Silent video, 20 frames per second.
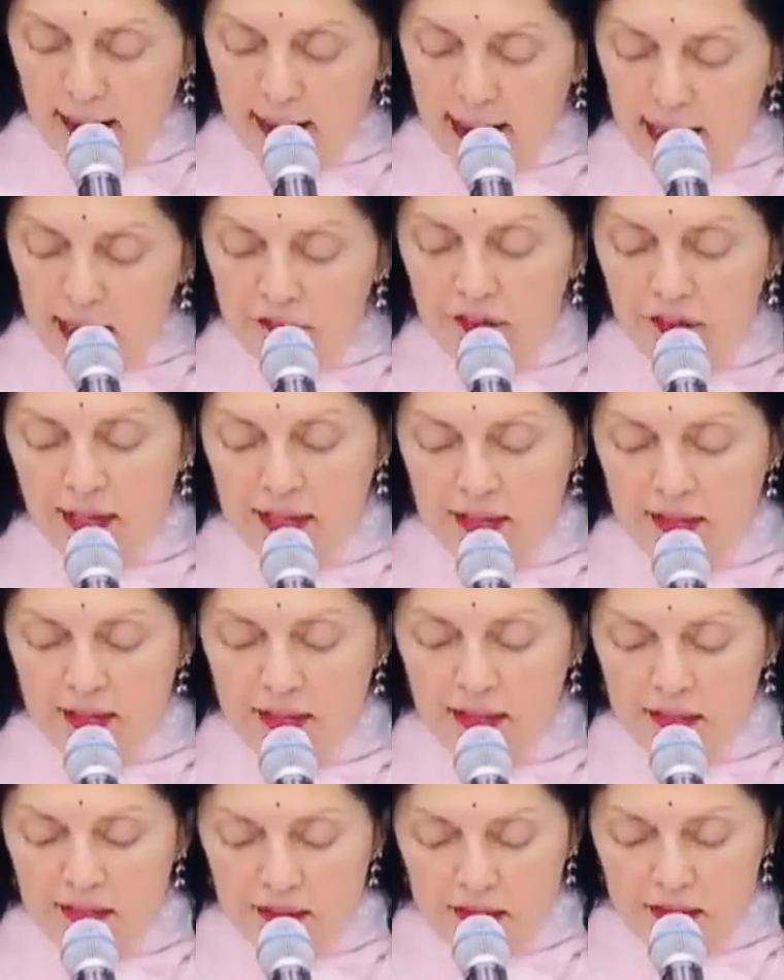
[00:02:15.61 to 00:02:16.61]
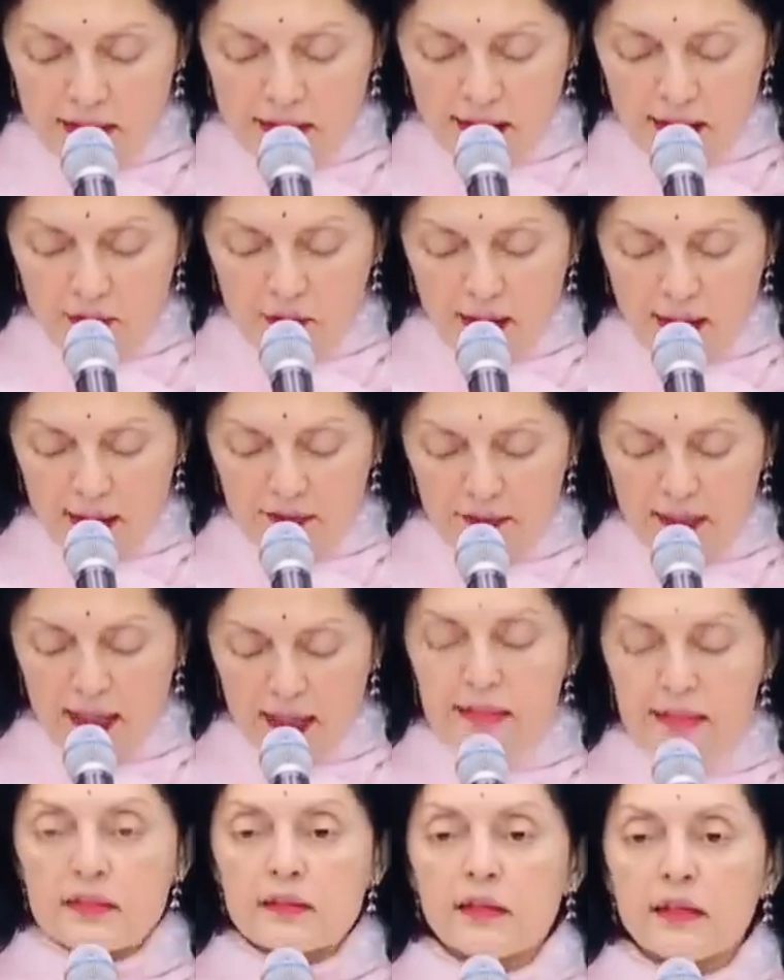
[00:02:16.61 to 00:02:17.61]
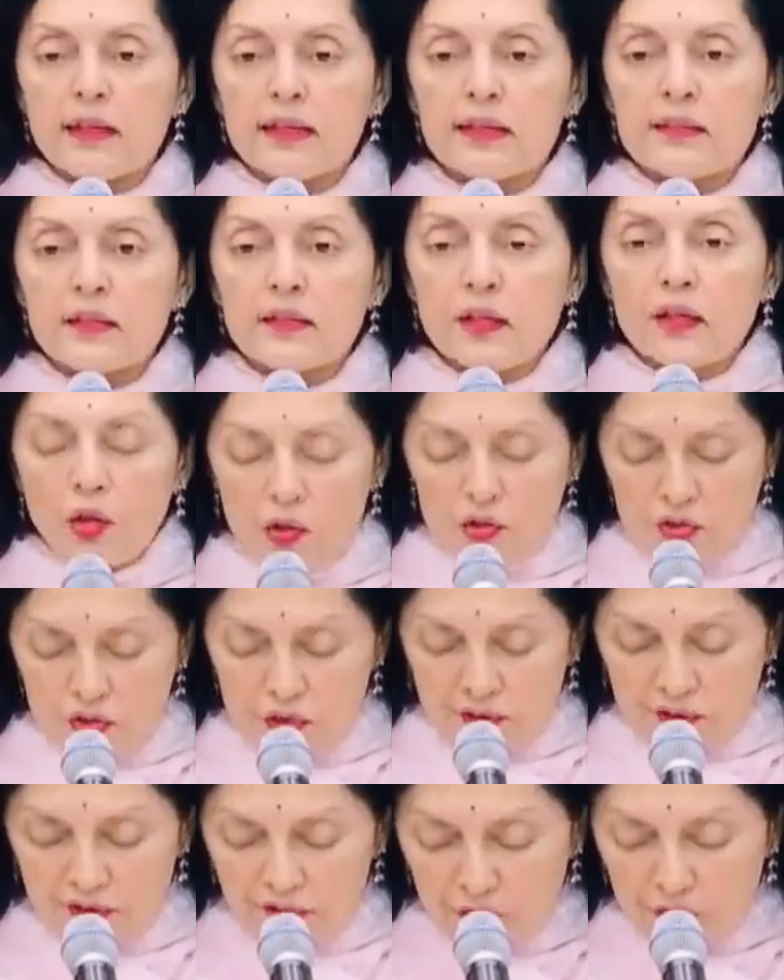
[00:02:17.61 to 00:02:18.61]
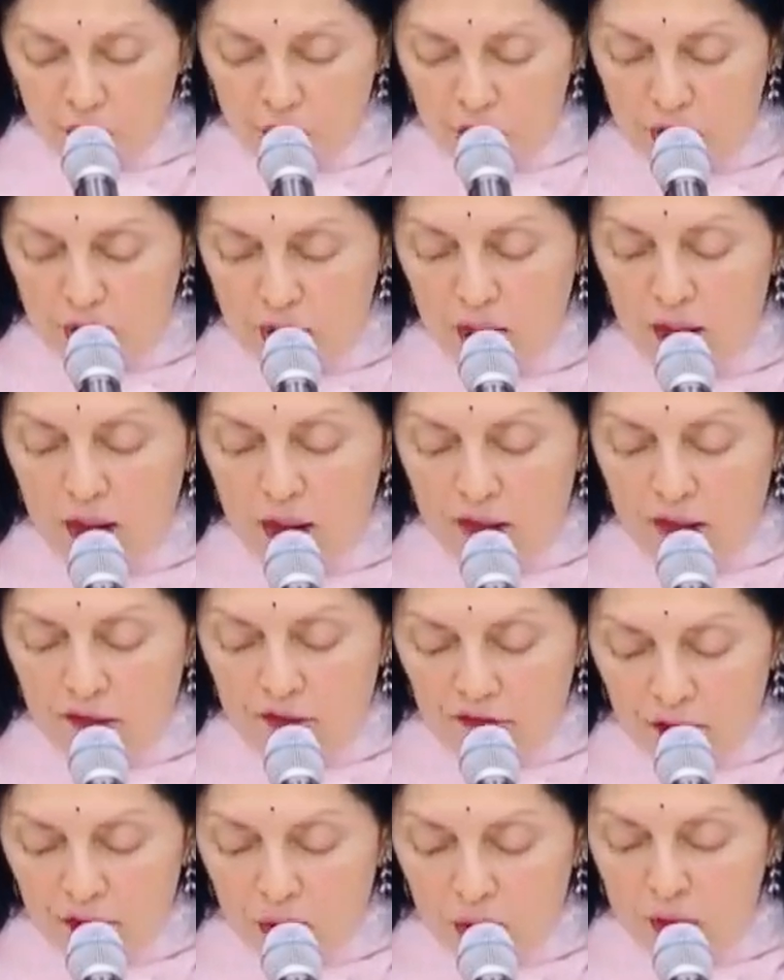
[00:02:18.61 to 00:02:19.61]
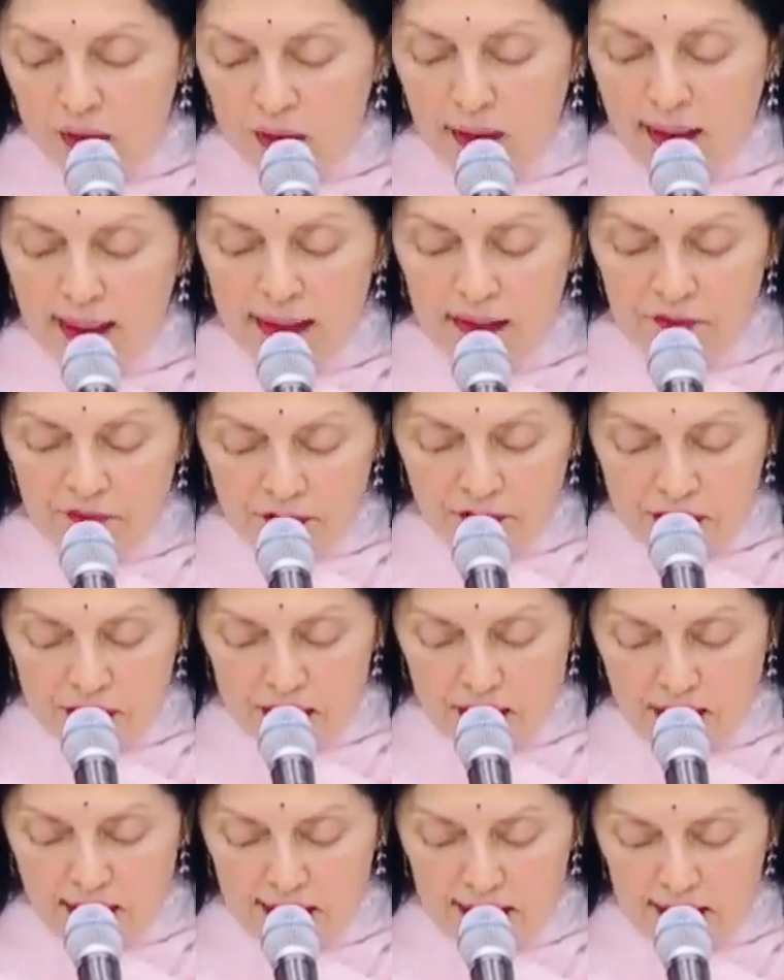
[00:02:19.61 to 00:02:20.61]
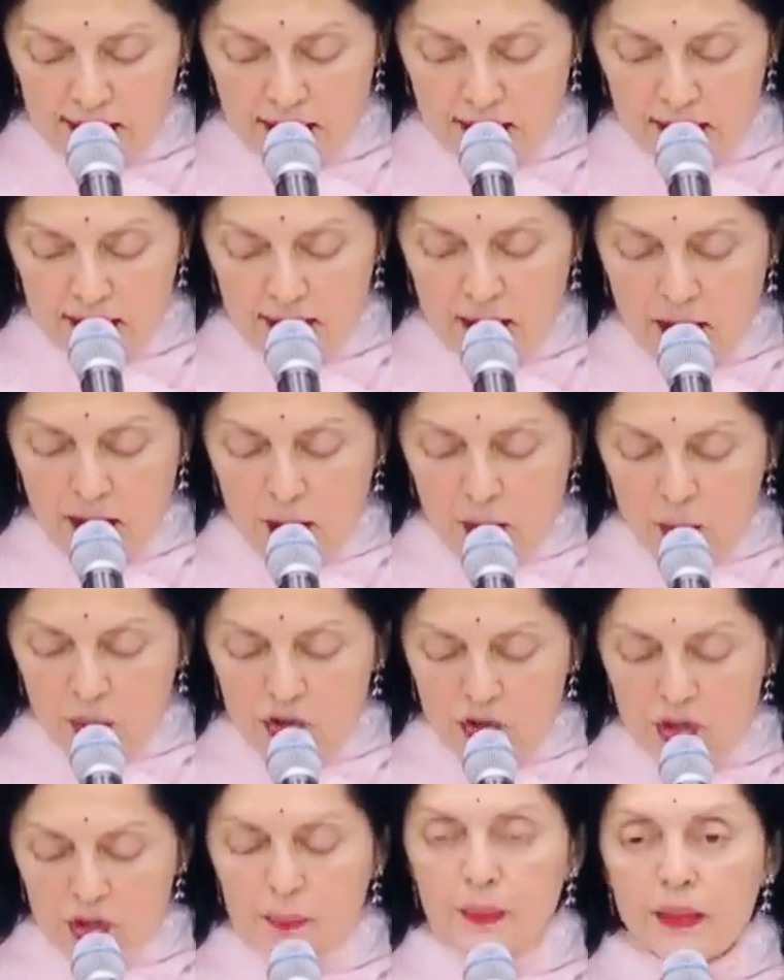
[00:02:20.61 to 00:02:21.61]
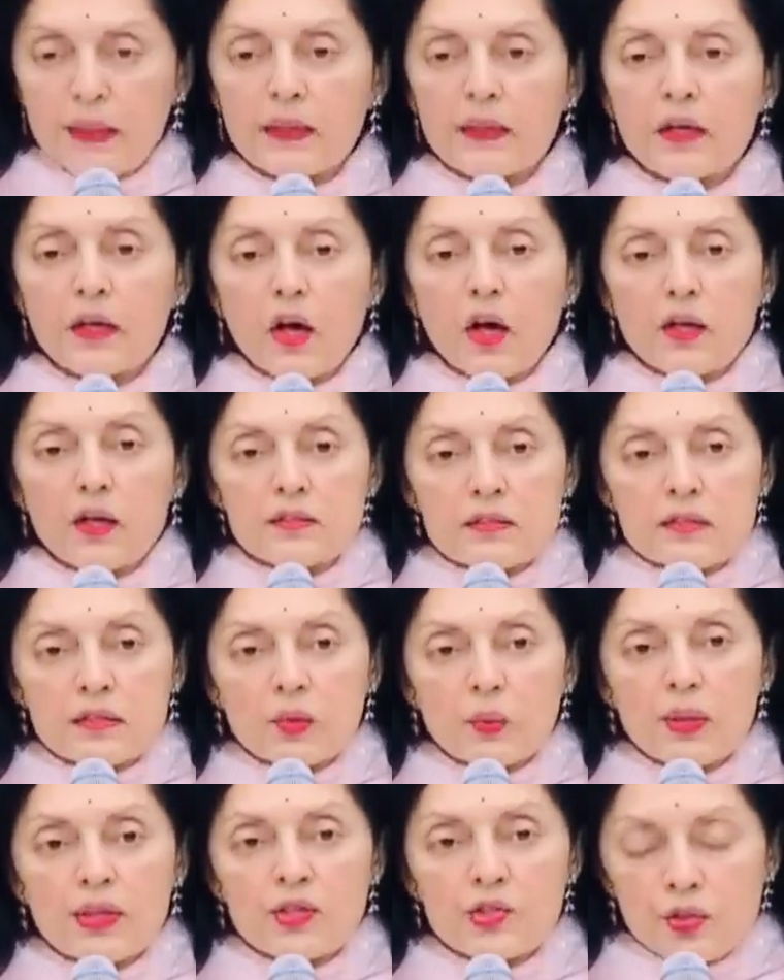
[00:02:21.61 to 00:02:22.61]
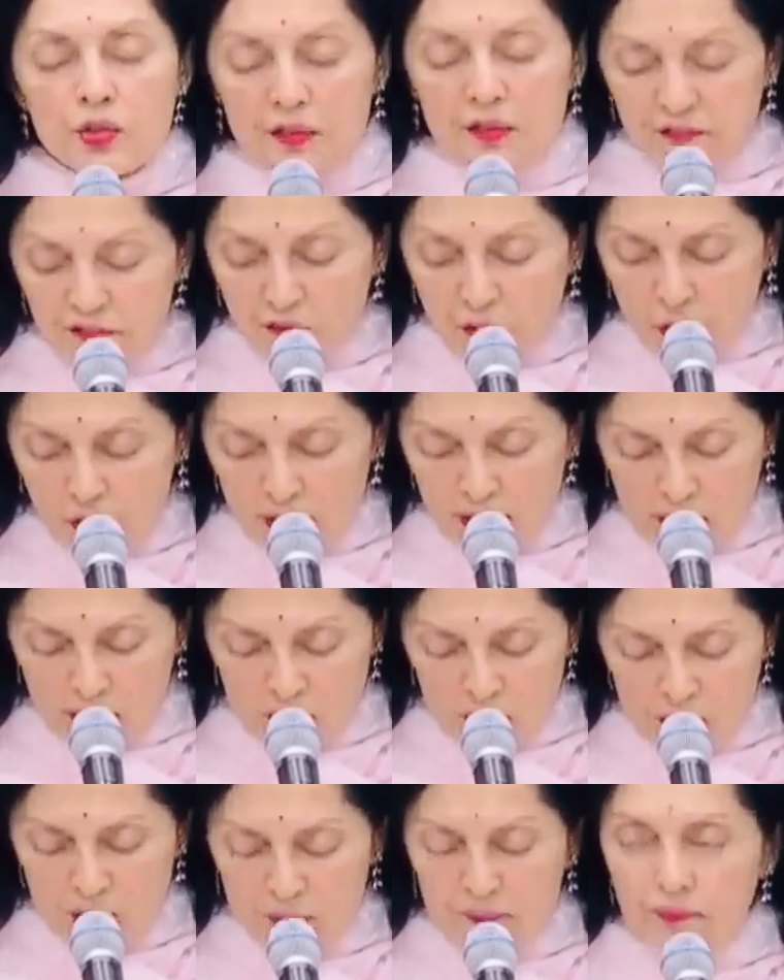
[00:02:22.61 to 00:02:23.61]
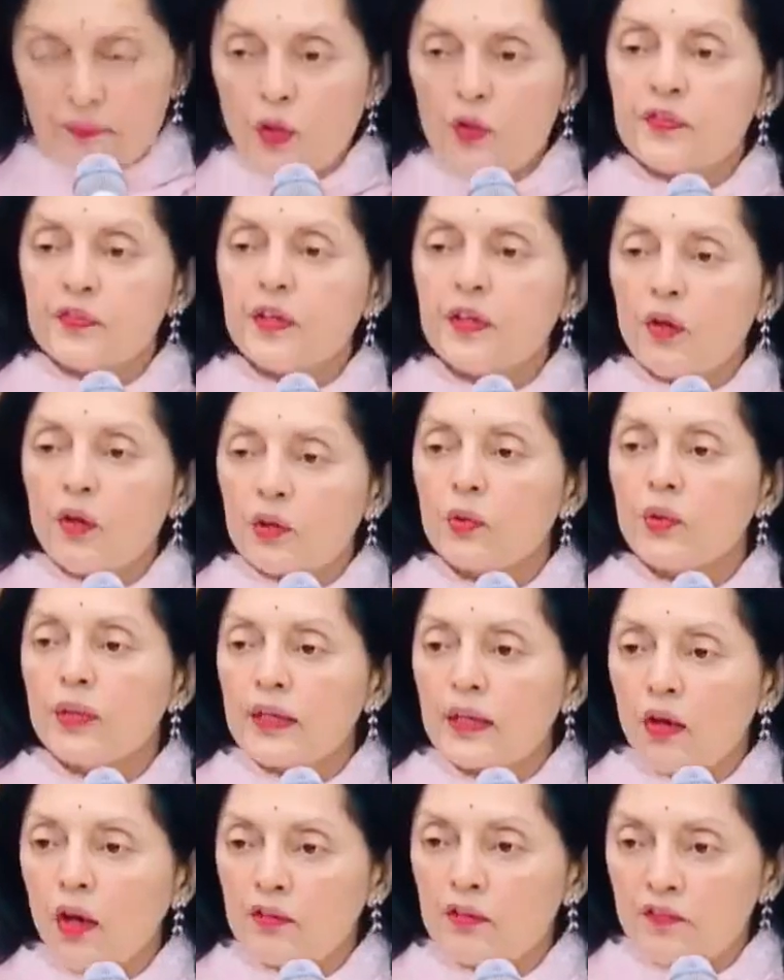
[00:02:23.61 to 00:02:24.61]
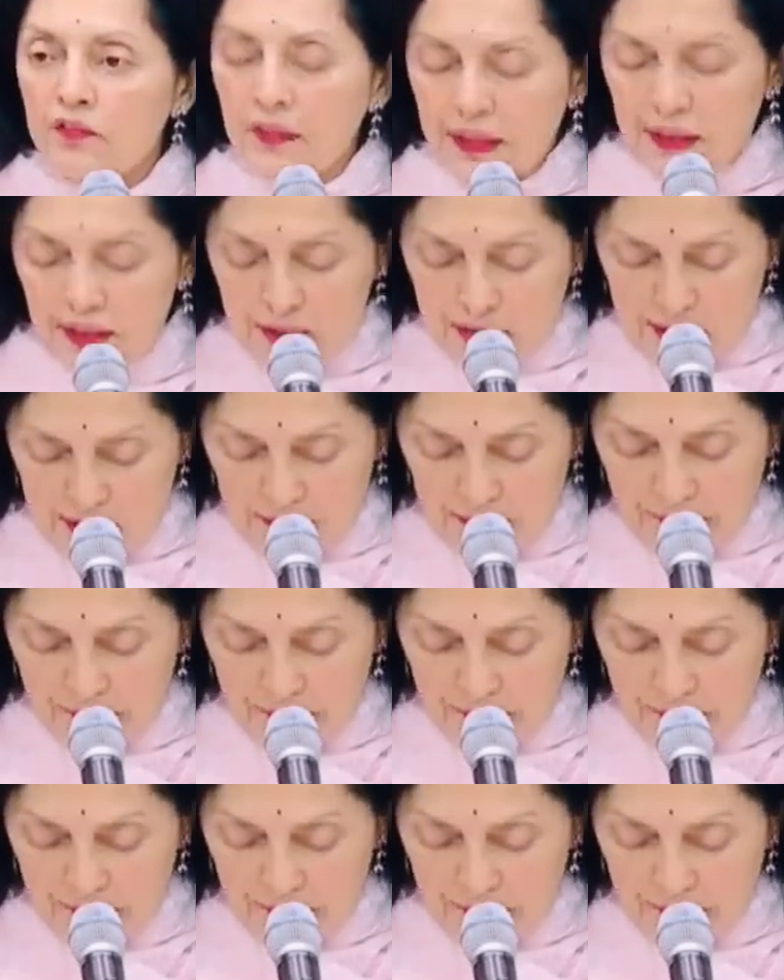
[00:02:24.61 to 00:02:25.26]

even as they stare at the escalating cost of food, fuel and fertilizers, which has been a consequential fallout of the ongoing conflict.